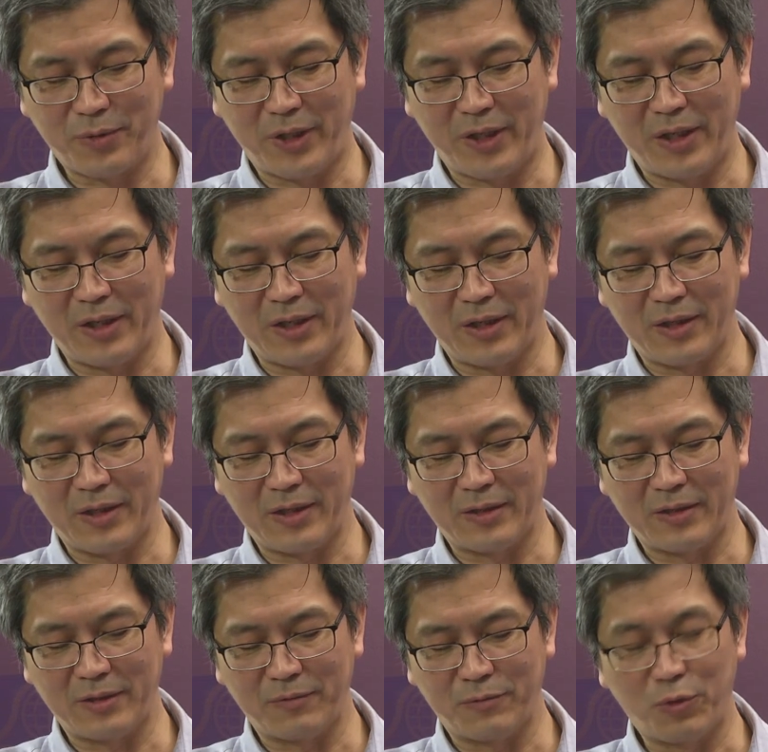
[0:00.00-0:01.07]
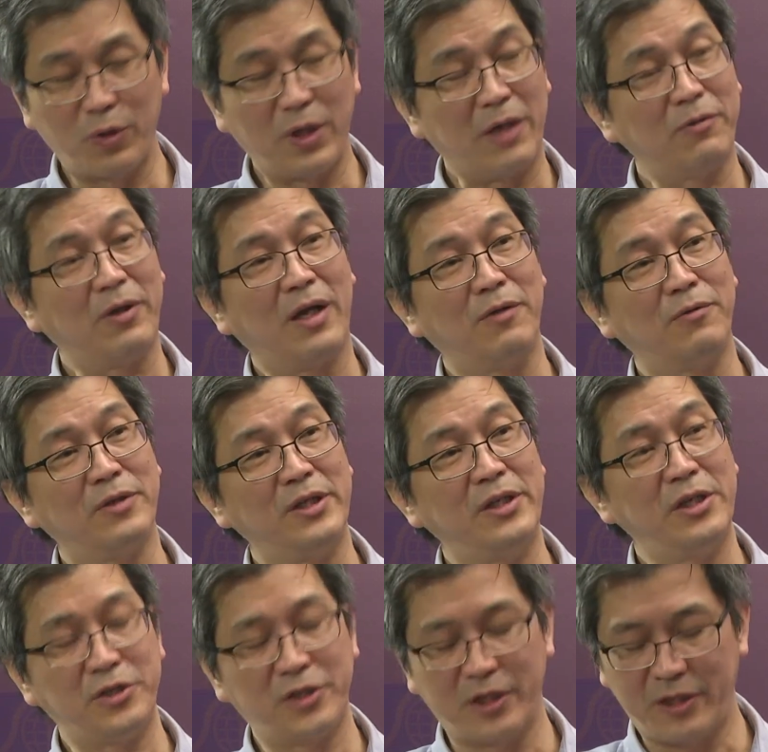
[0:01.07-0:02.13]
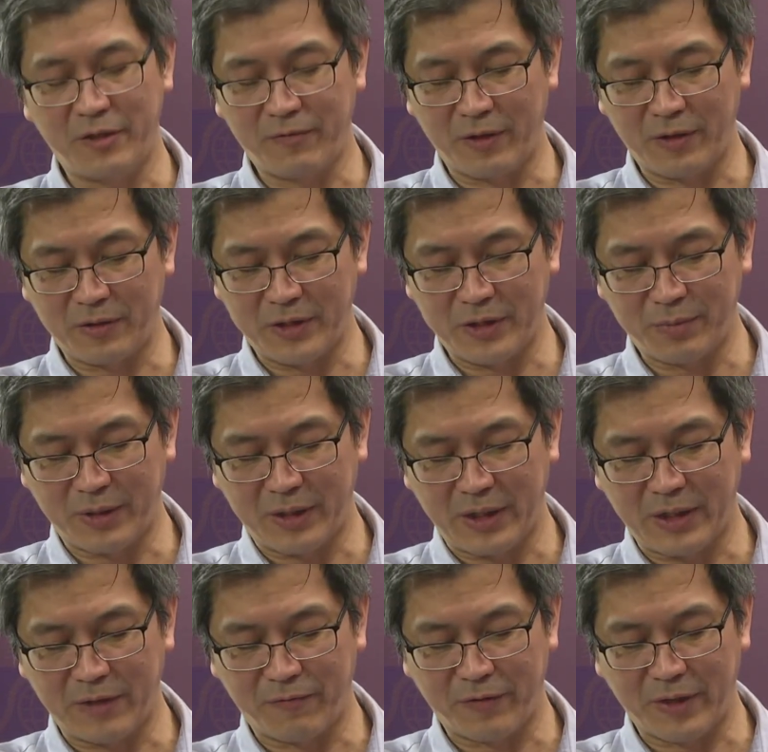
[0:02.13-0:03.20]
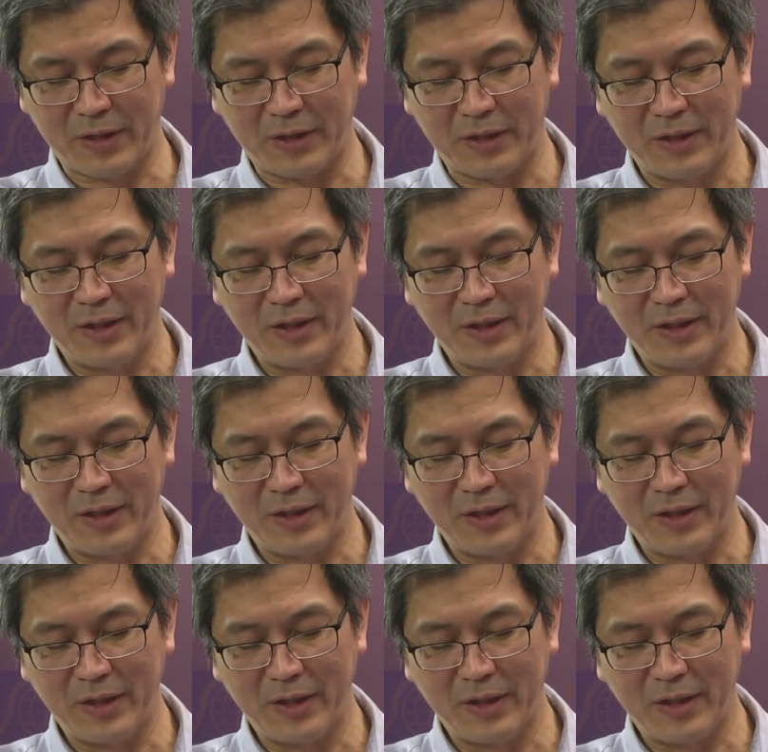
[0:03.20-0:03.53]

we roll out our initiative along this particular front.